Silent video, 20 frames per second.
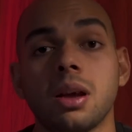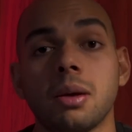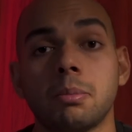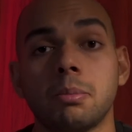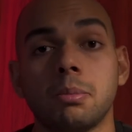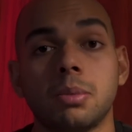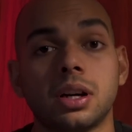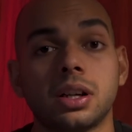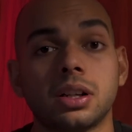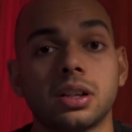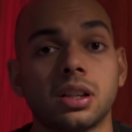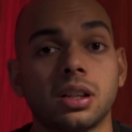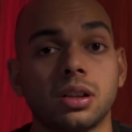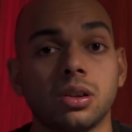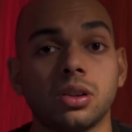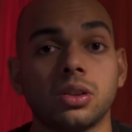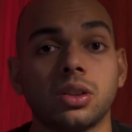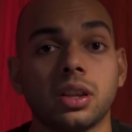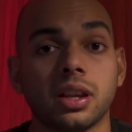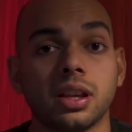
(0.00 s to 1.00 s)
but the
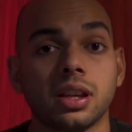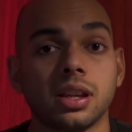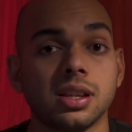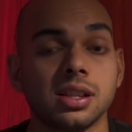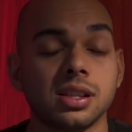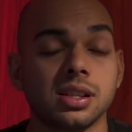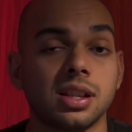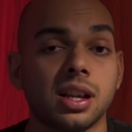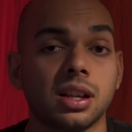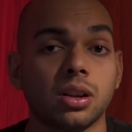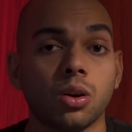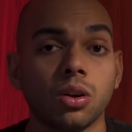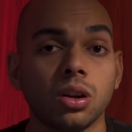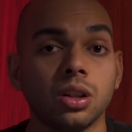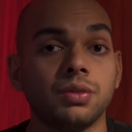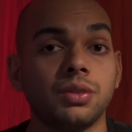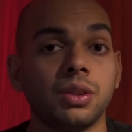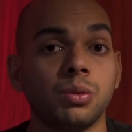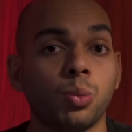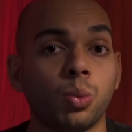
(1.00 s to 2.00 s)
good thing is that all
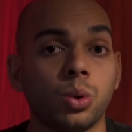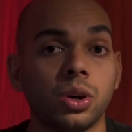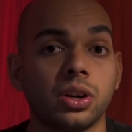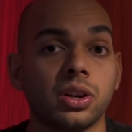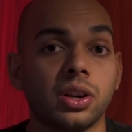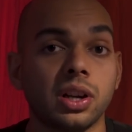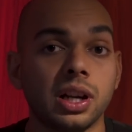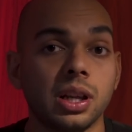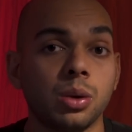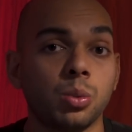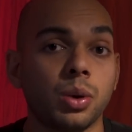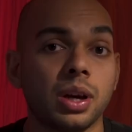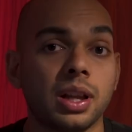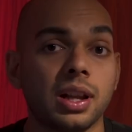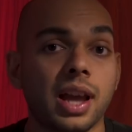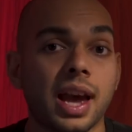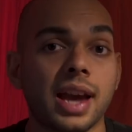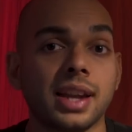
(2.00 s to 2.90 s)
of them work really well